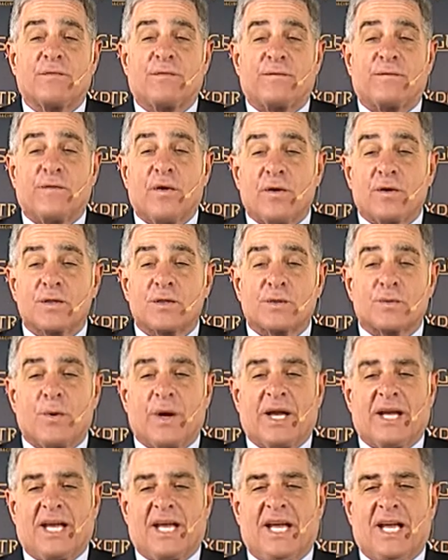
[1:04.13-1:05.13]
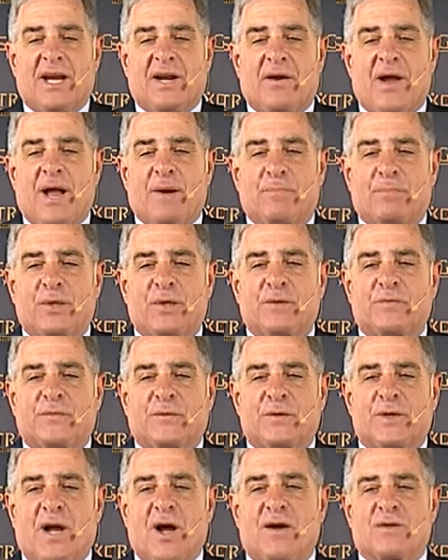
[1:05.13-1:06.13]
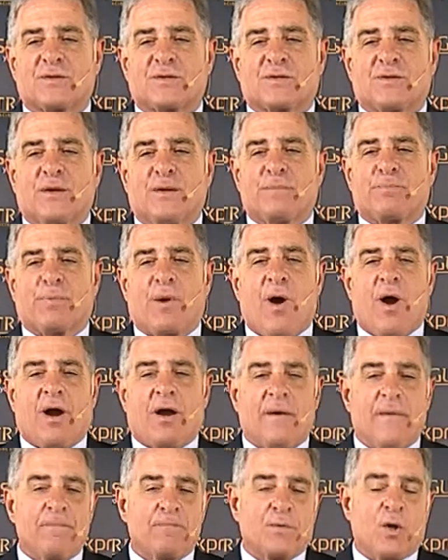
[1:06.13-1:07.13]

full swing here at beautiful Gulfstream Park.